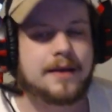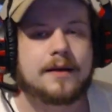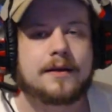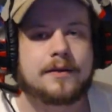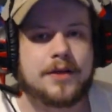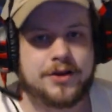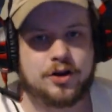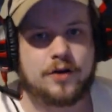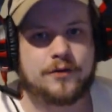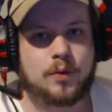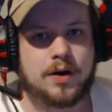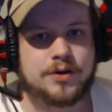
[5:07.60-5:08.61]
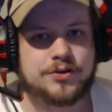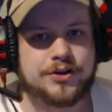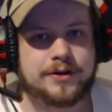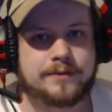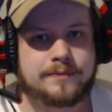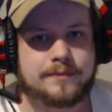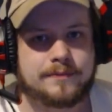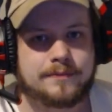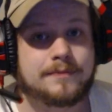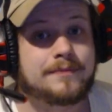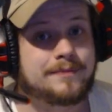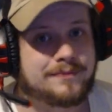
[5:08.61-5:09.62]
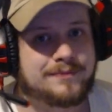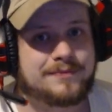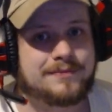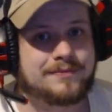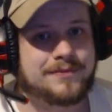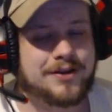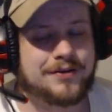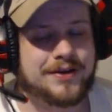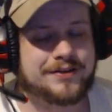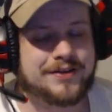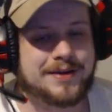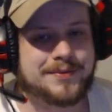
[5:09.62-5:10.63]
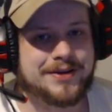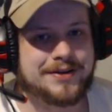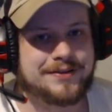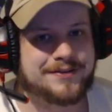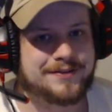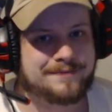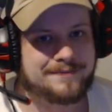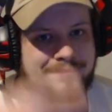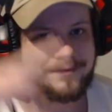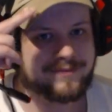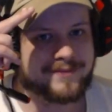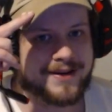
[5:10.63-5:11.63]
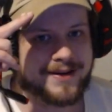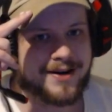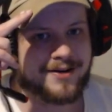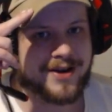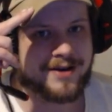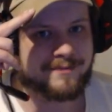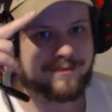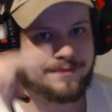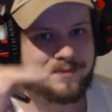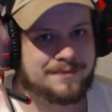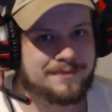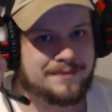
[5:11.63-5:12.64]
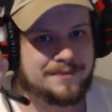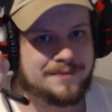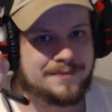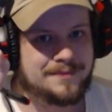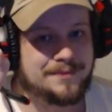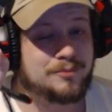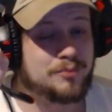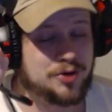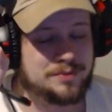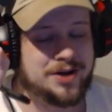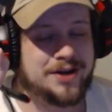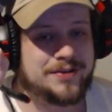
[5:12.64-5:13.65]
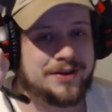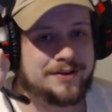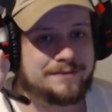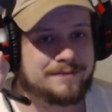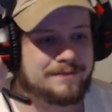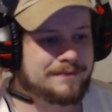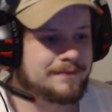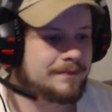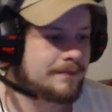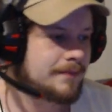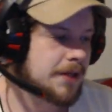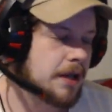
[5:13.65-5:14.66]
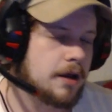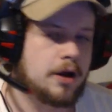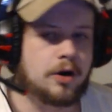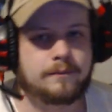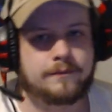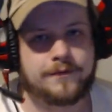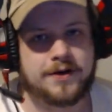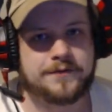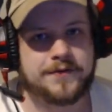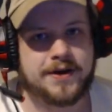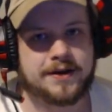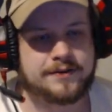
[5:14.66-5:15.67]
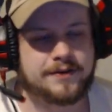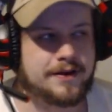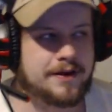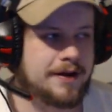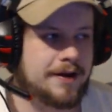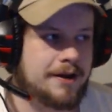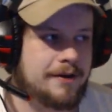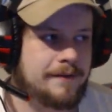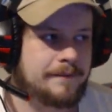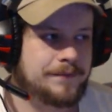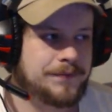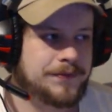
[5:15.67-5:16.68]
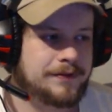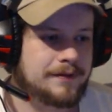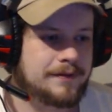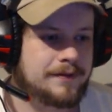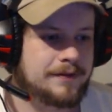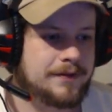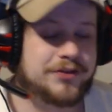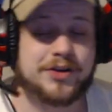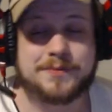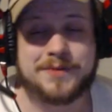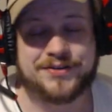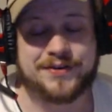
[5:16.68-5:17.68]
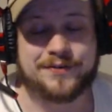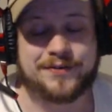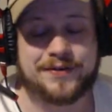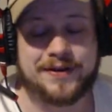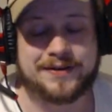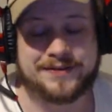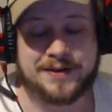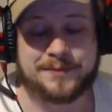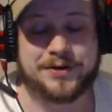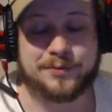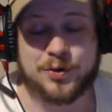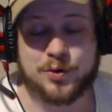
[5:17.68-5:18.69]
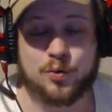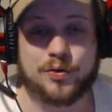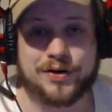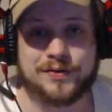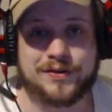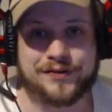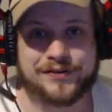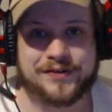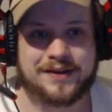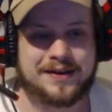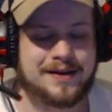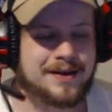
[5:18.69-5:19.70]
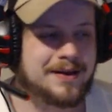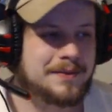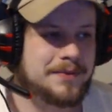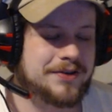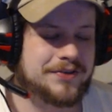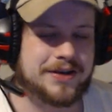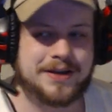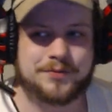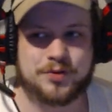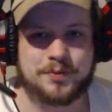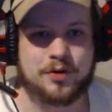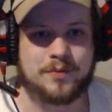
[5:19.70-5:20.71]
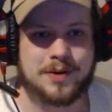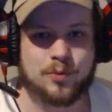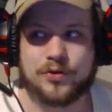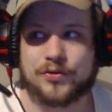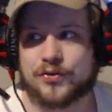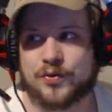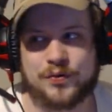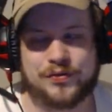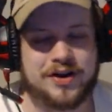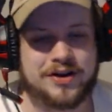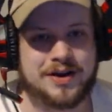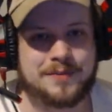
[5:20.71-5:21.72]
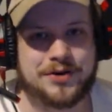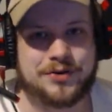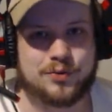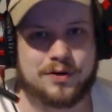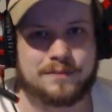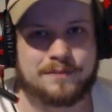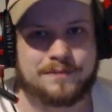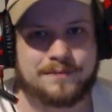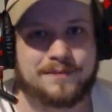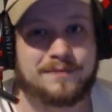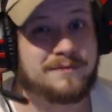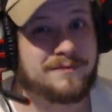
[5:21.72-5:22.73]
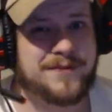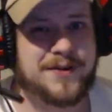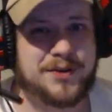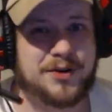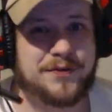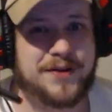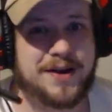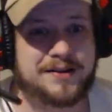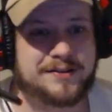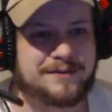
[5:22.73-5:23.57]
Thank you all for watching. Till next time, kids. Take care now. Bye-bye, then. Oh, fun fact. This is like my 7th attempt at recording this. Because I kept tripping over my words if someone was knocking at my door. Fun little fact.